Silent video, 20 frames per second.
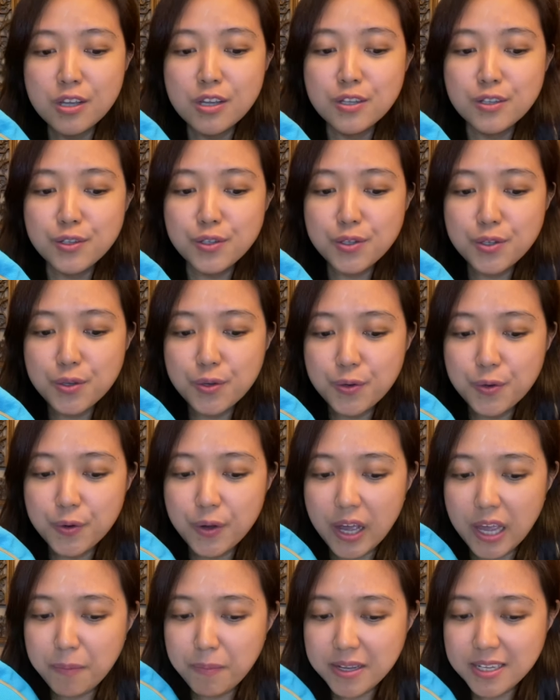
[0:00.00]
So
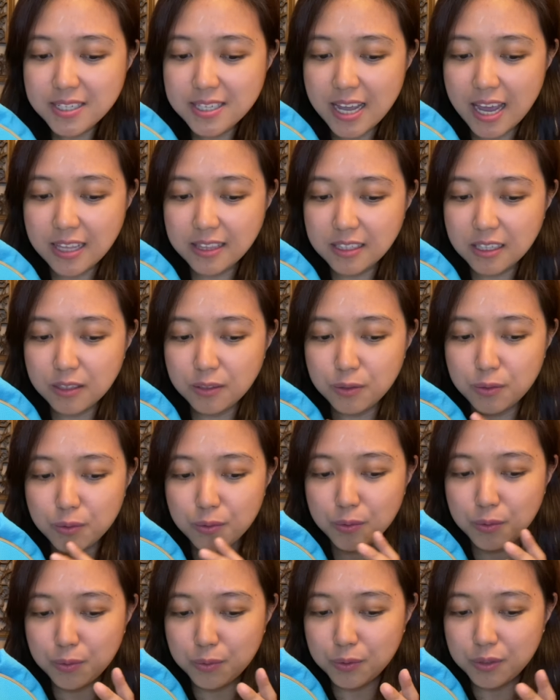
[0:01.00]
I'm excited to
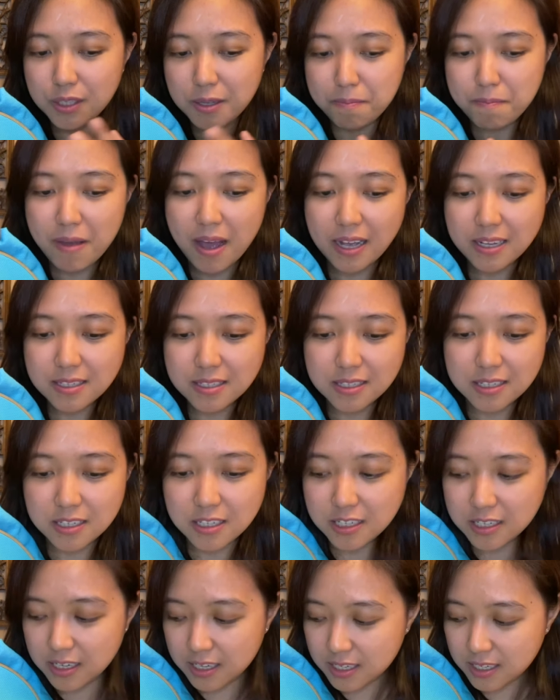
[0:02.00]
do the back
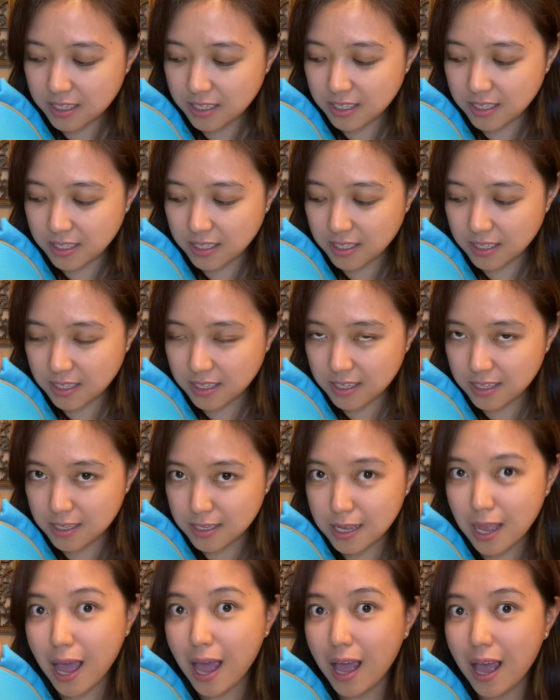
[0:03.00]
stitches.
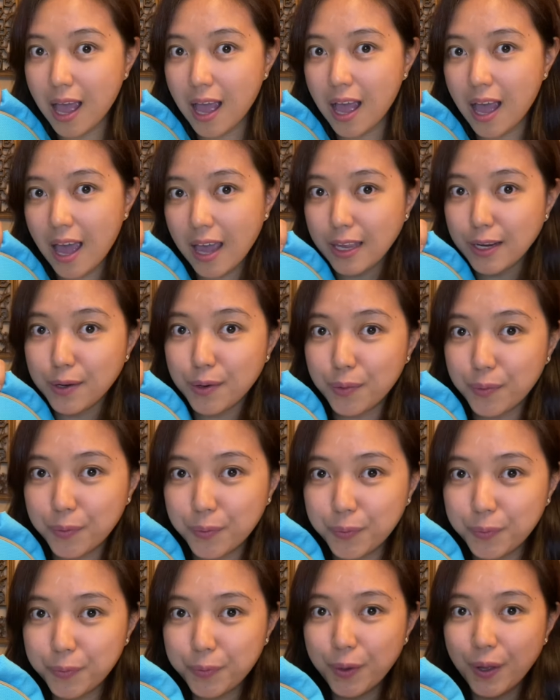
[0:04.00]
I
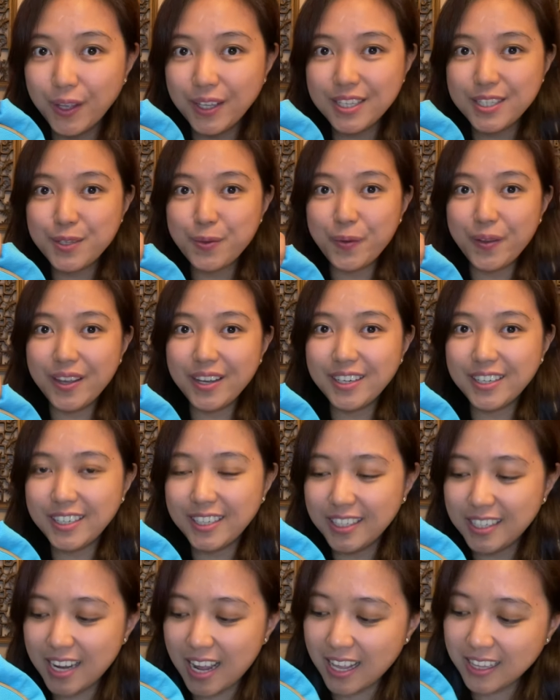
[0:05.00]
know it's
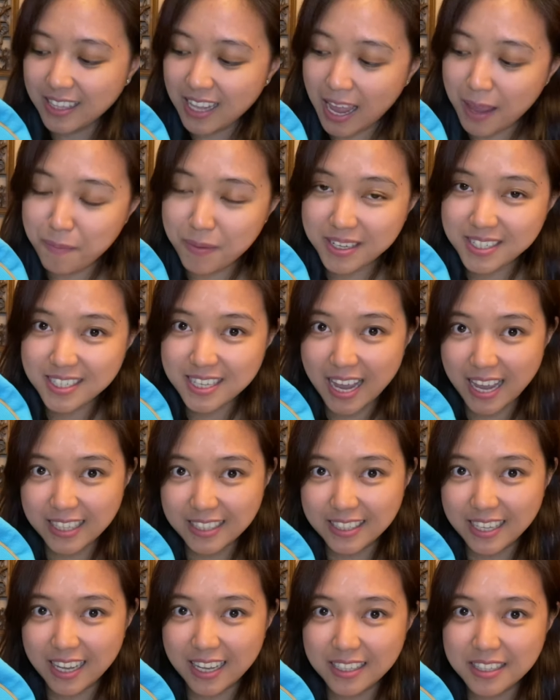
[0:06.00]
weird that I'm
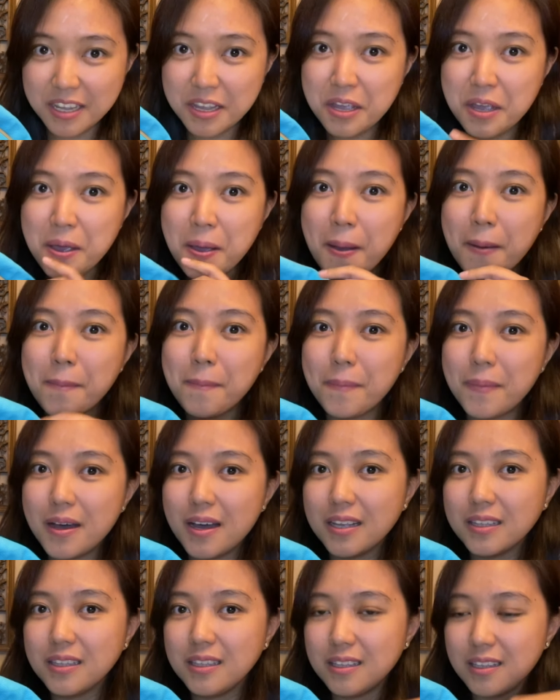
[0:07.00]
excited,
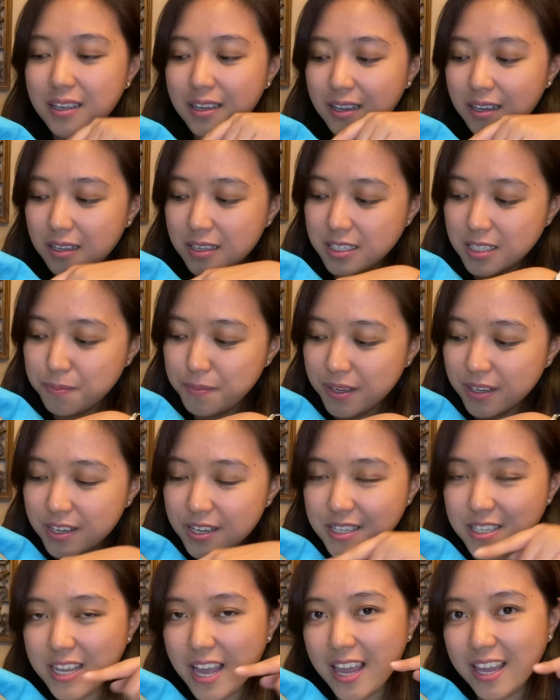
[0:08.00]
but it's
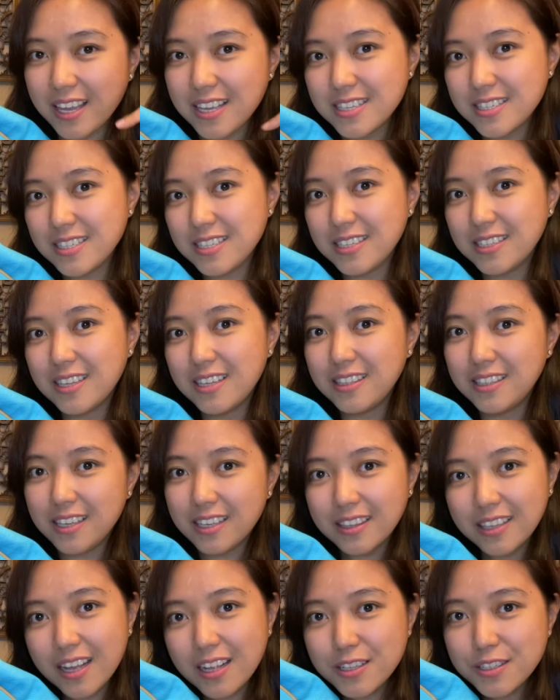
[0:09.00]
because I can see the
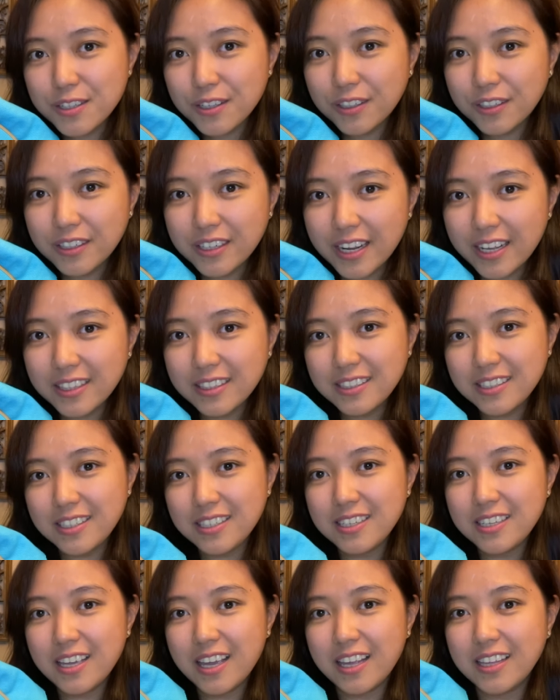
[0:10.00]
details
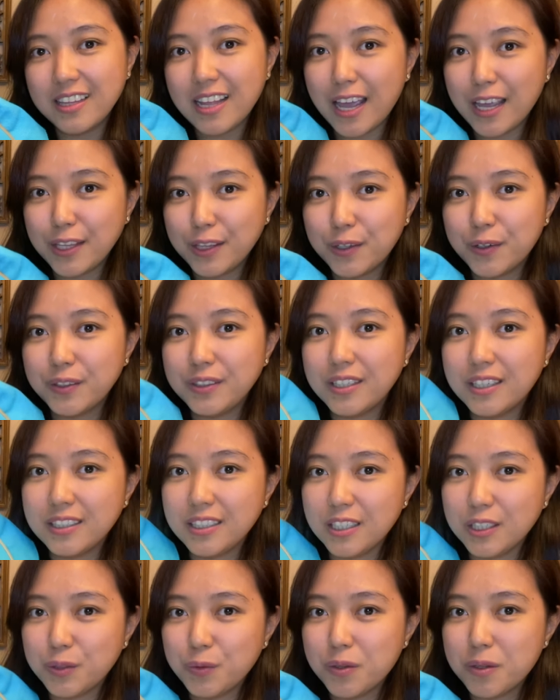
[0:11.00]
already and I know that
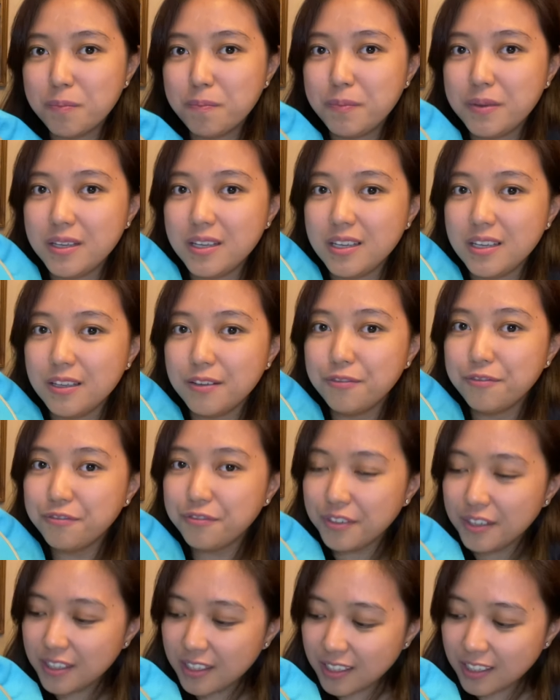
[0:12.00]
it will be
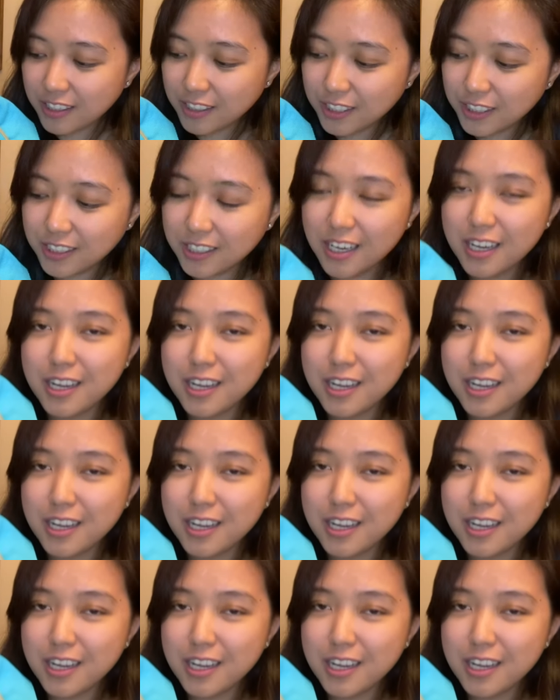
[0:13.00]
finished.